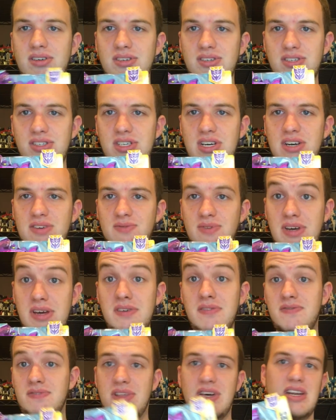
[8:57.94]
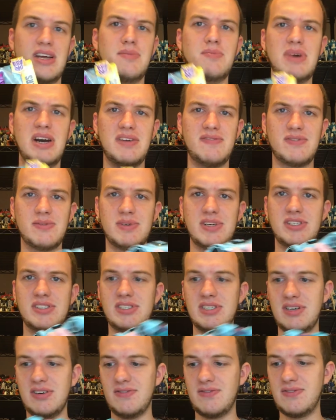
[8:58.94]
Shockwave that I bought for
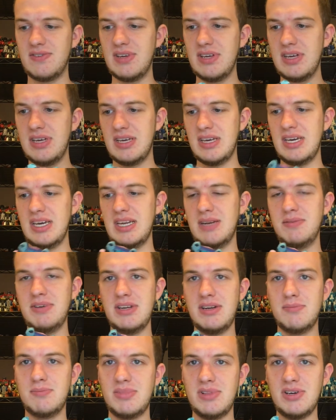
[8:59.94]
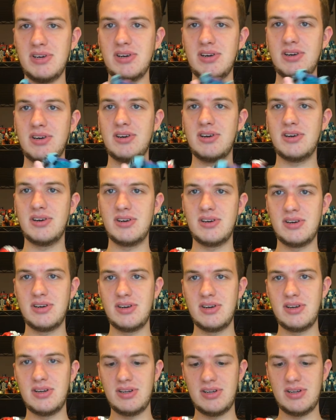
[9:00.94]
myself. Animated Blur,
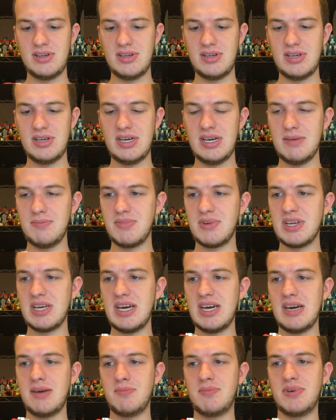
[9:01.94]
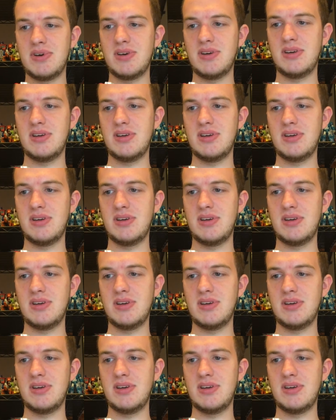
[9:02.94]
Hubcap,